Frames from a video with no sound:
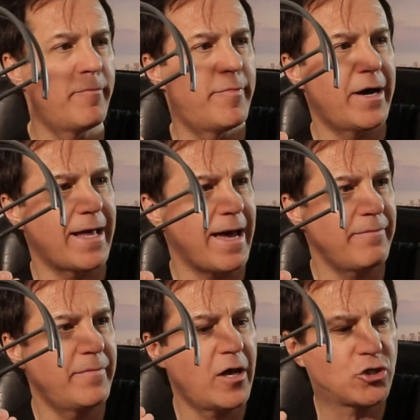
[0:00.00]
but
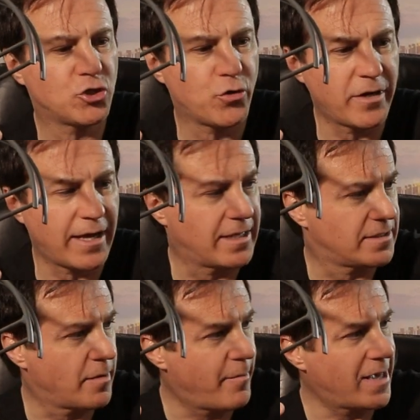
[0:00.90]
I'm not sure
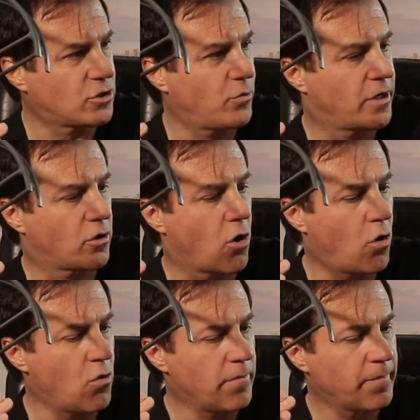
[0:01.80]
it's the best way to
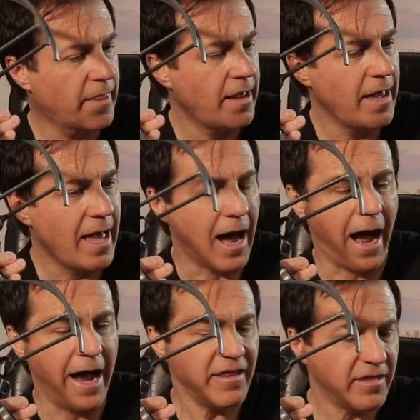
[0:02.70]
go.
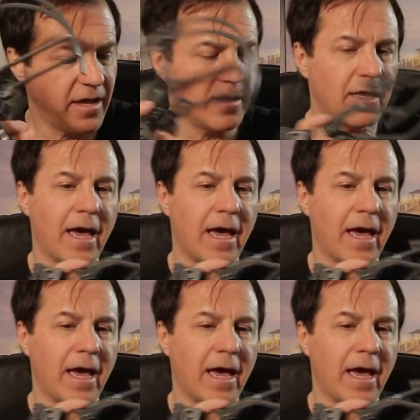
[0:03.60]
I think